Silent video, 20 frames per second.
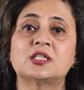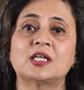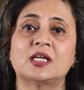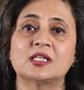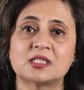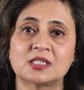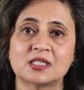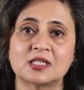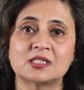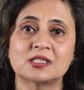
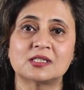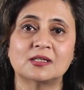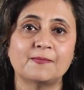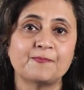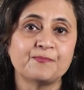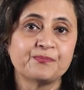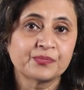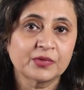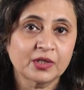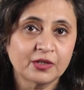censors the
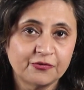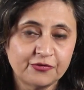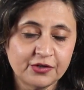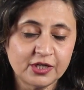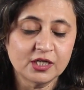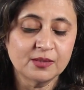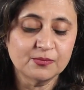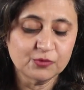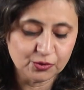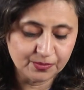
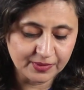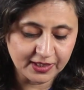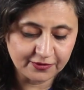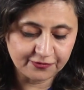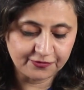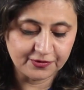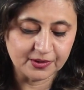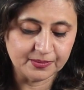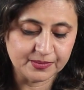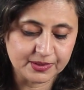freedom to make
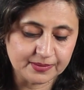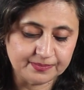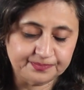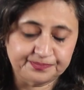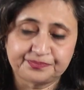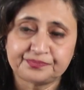films.